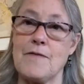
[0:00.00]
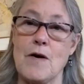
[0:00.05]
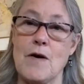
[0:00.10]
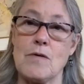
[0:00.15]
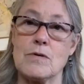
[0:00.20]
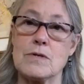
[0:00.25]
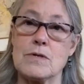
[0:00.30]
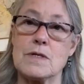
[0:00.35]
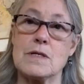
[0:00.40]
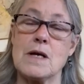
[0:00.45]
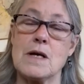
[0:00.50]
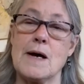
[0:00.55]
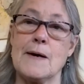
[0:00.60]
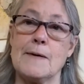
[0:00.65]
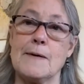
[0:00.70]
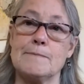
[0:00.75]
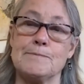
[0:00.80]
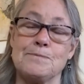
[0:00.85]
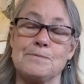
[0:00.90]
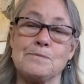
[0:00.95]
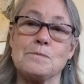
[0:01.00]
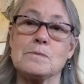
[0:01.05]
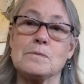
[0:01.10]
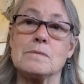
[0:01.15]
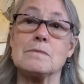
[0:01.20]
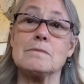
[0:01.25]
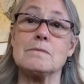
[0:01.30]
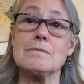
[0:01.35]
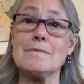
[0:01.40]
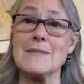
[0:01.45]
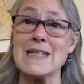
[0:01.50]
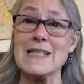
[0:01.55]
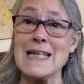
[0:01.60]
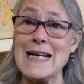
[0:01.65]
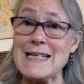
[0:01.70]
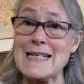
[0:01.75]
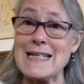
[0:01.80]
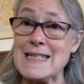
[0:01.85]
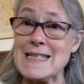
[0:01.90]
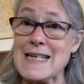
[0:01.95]
folks
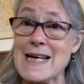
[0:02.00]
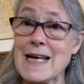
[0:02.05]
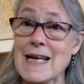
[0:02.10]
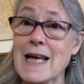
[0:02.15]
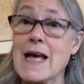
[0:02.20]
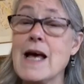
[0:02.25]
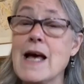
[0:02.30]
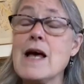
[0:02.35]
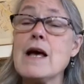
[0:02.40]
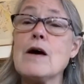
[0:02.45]
get sick.